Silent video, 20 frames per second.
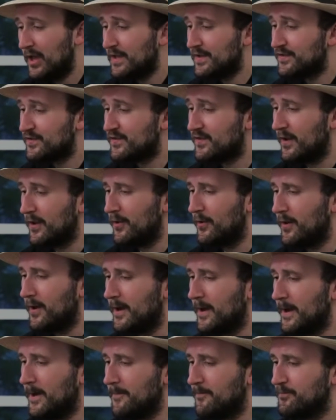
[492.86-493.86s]

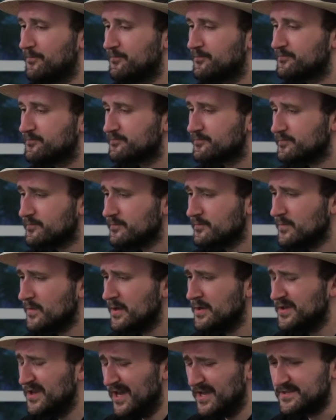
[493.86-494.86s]
So
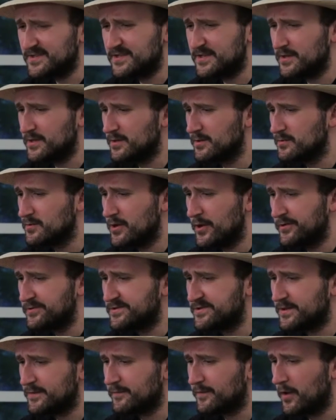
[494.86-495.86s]
yeah, still
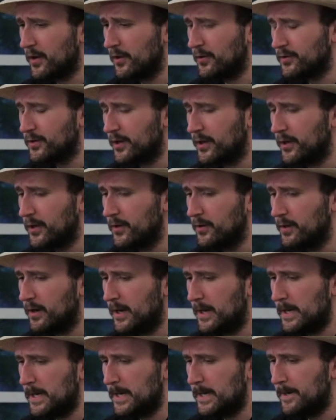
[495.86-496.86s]
notes of cocoa.
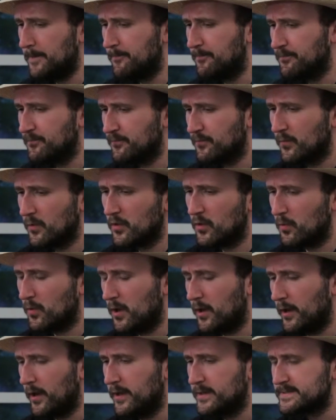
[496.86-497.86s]
The
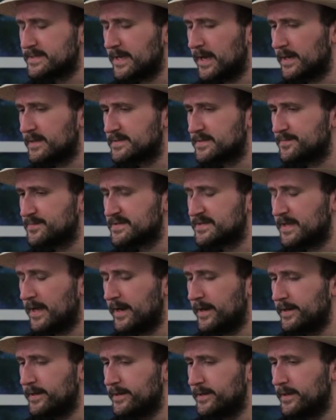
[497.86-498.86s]
walnut has kind of
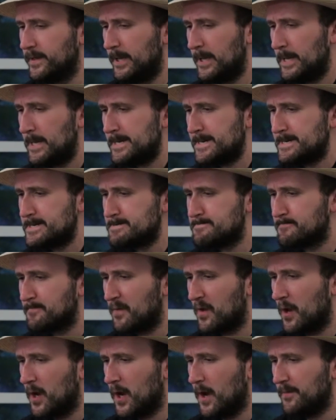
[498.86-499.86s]
subsided.
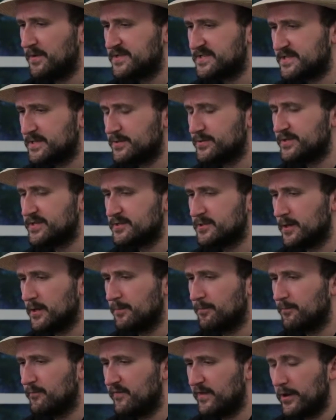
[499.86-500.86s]
It still is
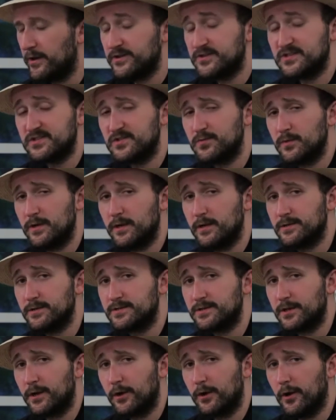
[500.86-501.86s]
a very sweet
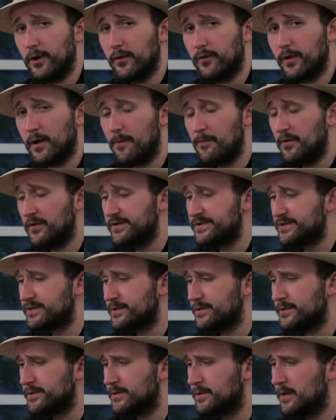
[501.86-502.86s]
Oscuro that I'm used
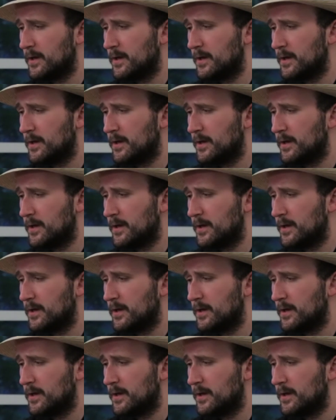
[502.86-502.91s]
to.